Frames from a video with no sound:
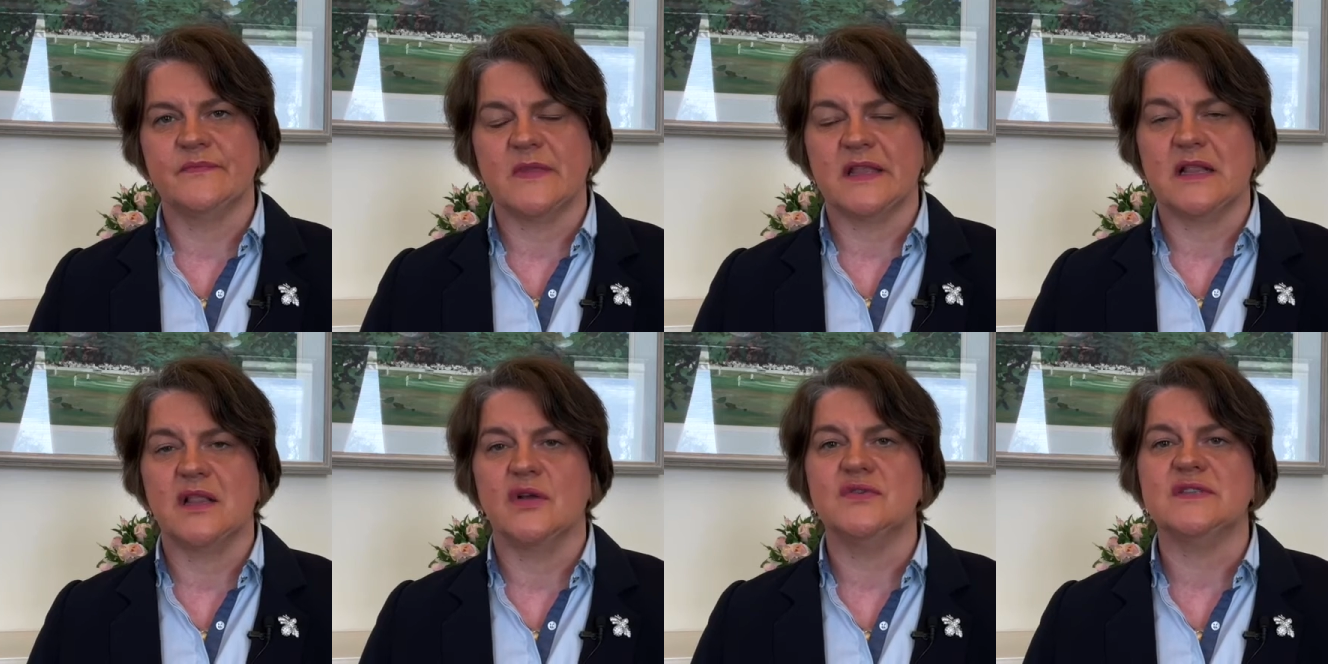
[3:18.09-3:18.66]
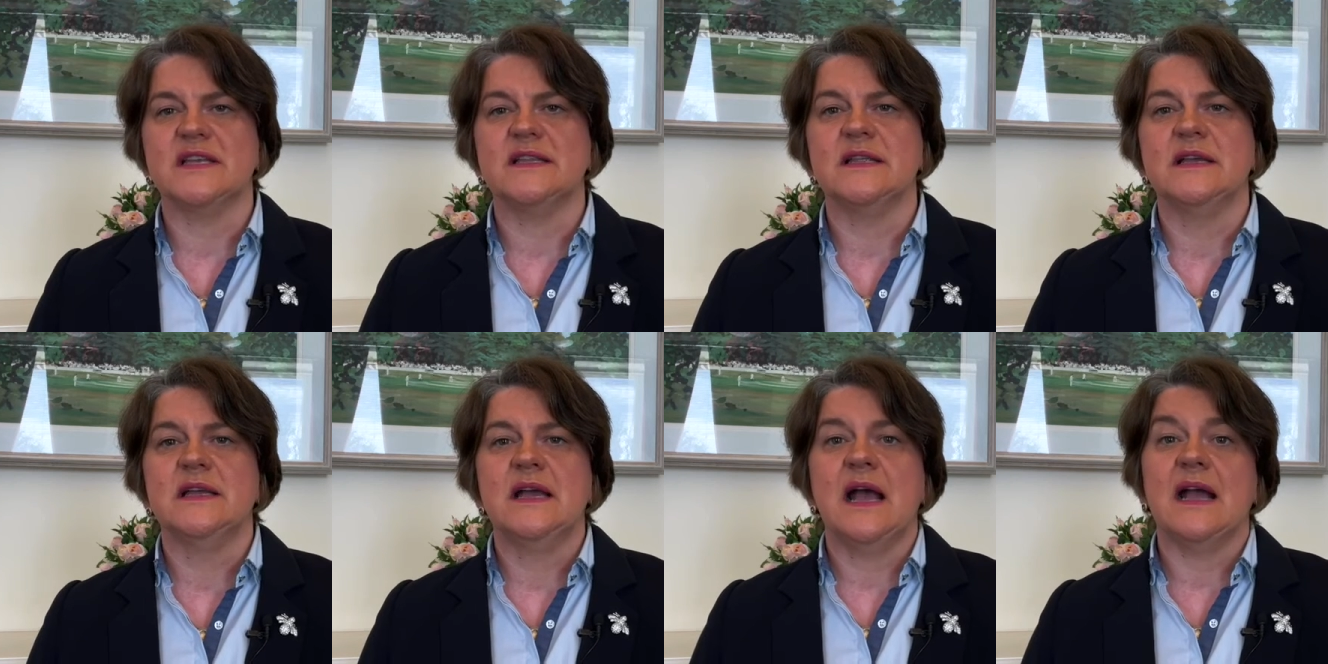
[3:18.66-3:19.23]
In closing,
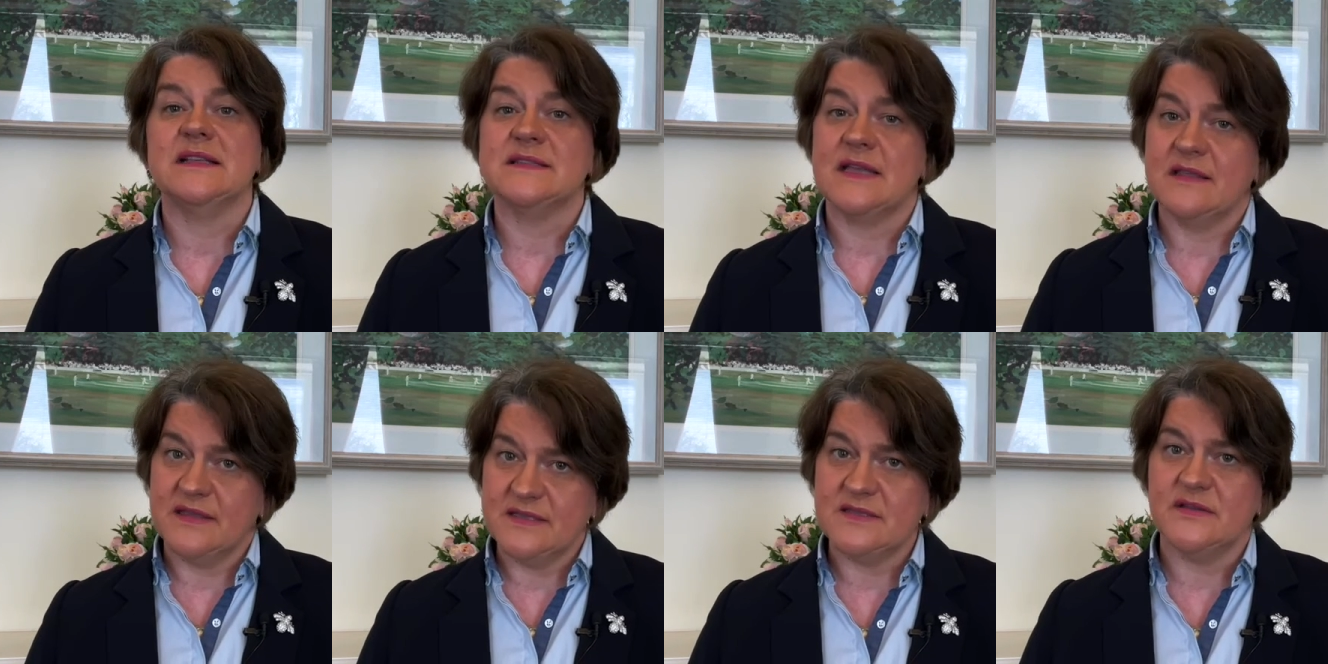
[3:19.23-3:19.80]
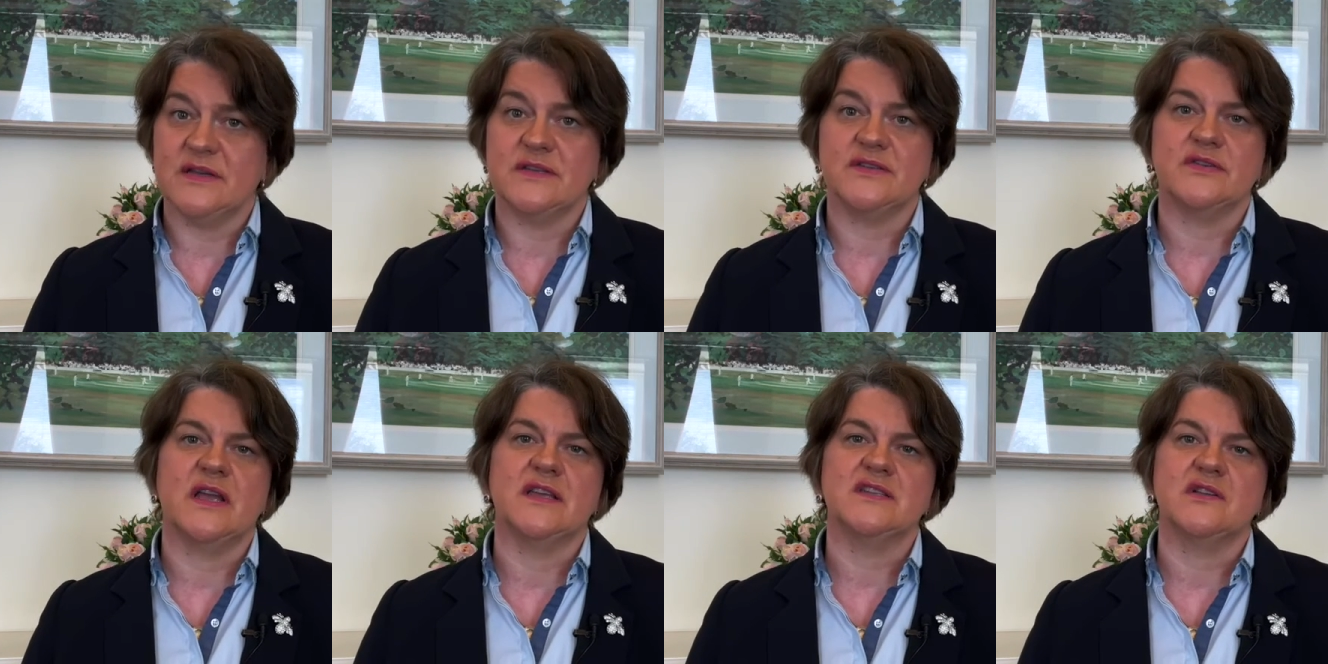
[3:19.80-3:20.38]
I say this on
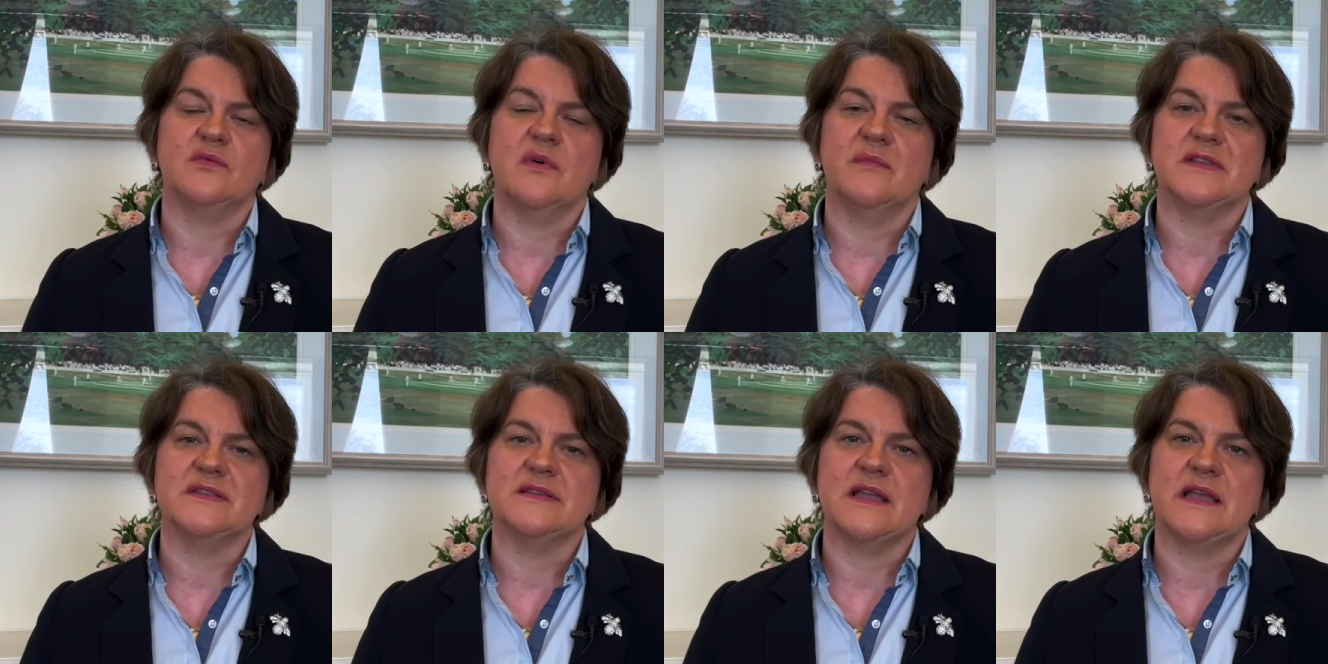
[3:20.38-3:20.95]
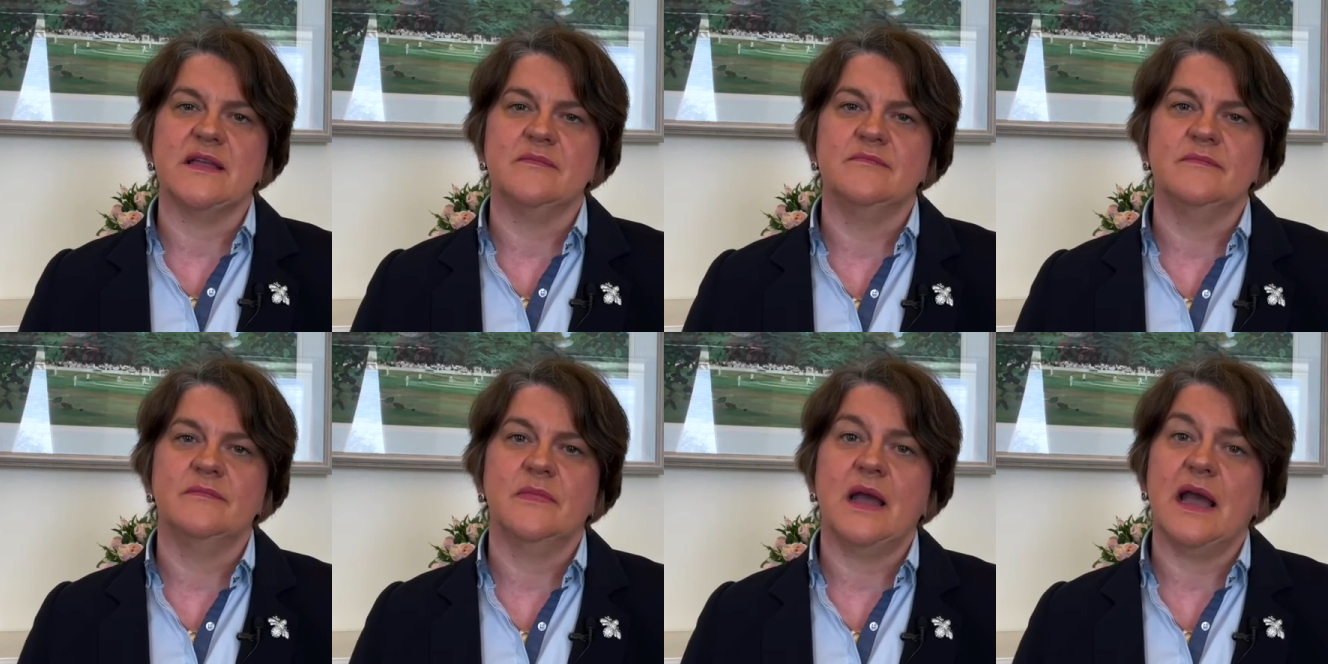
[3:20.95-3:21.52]
International Women's Day:
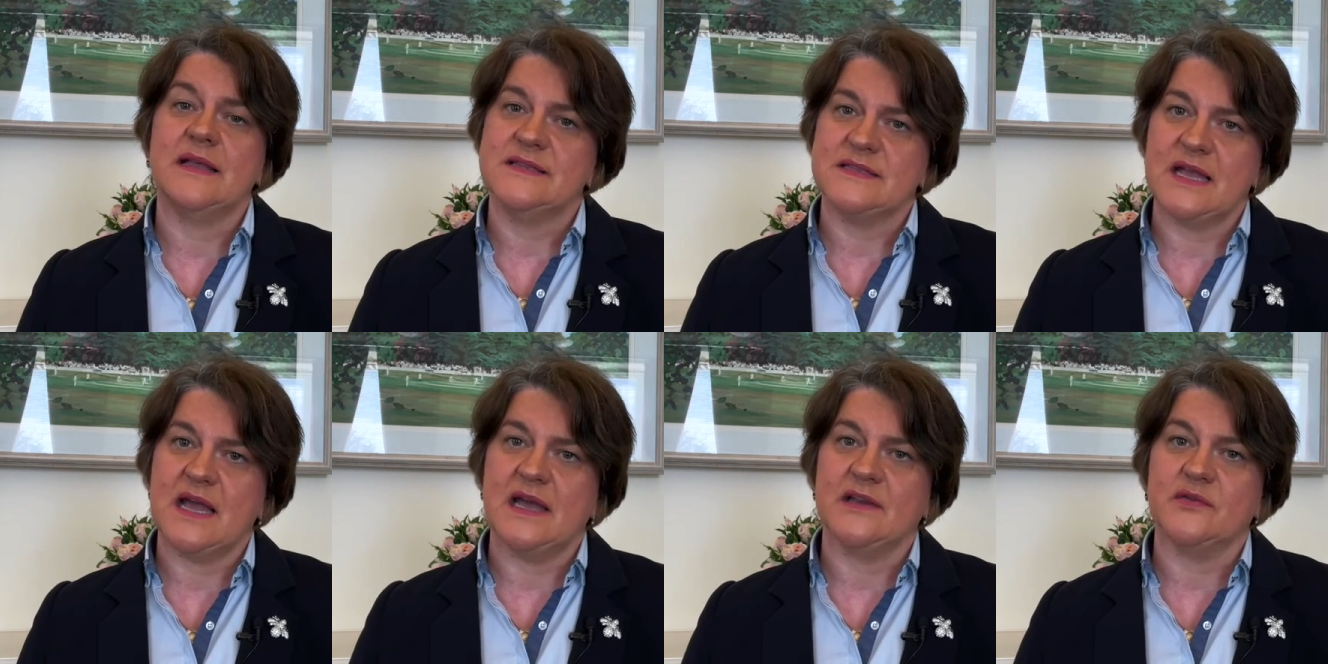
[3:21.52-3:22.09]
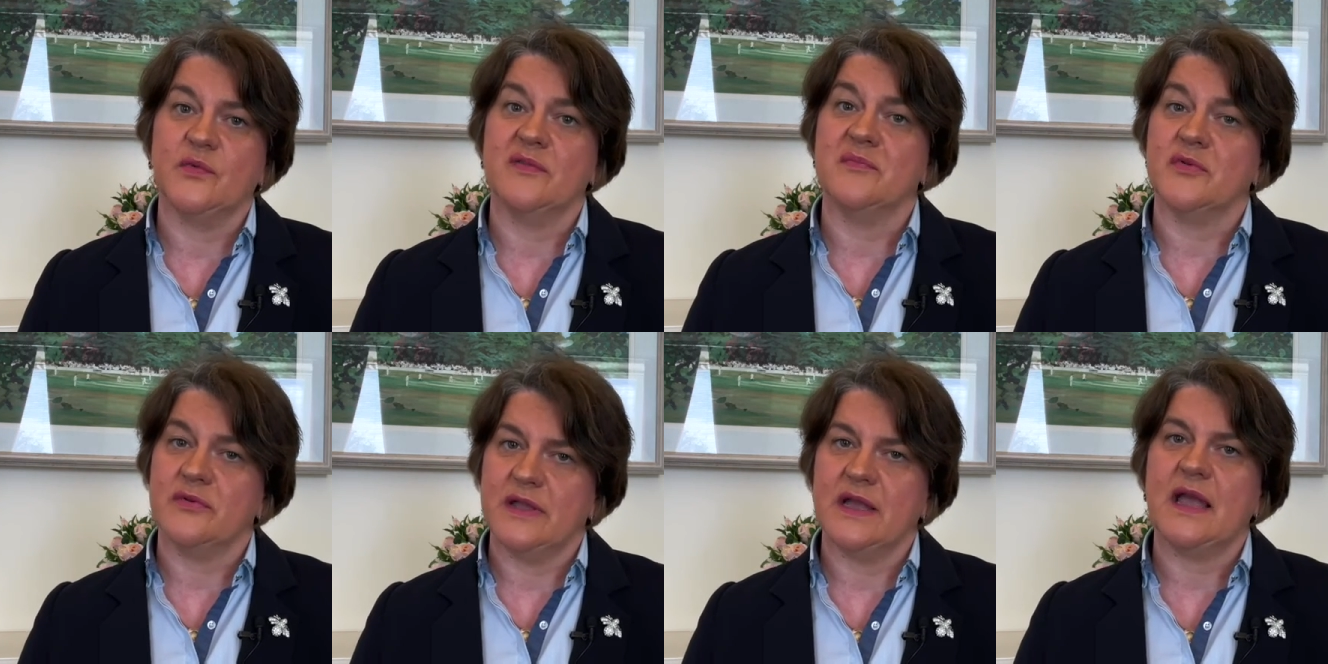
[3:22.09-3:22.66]
I stand with
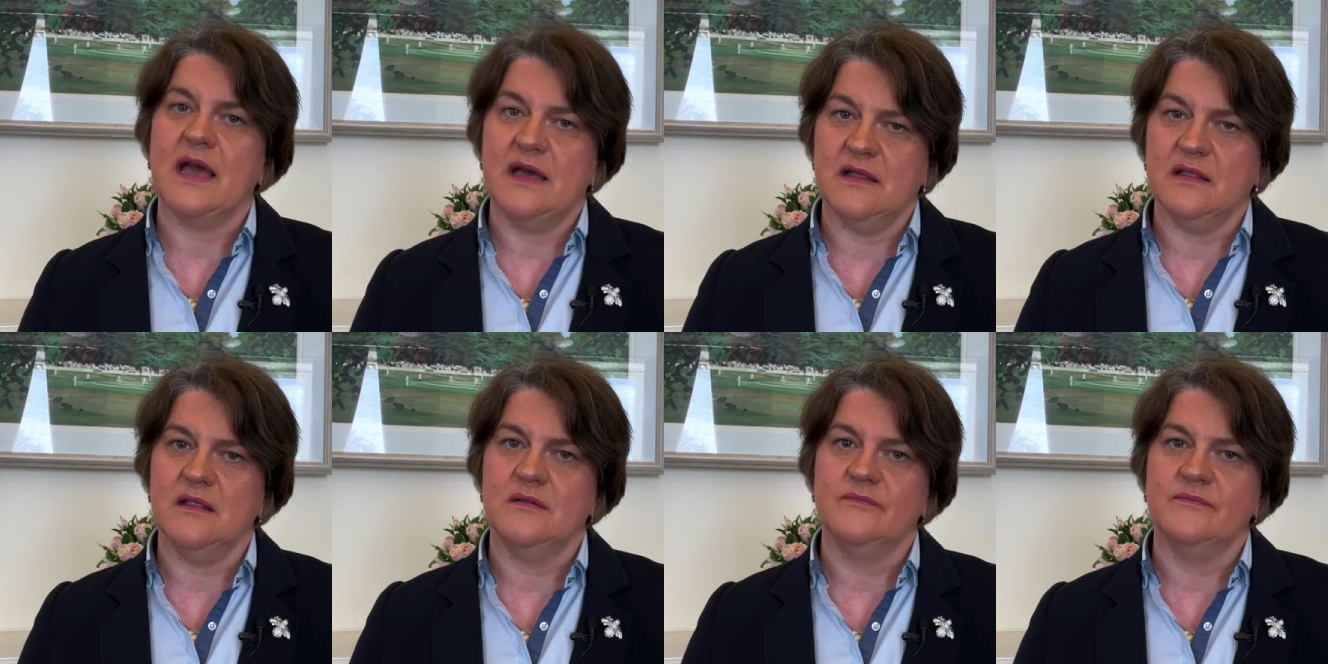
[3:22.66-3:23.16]
Maria Cahill.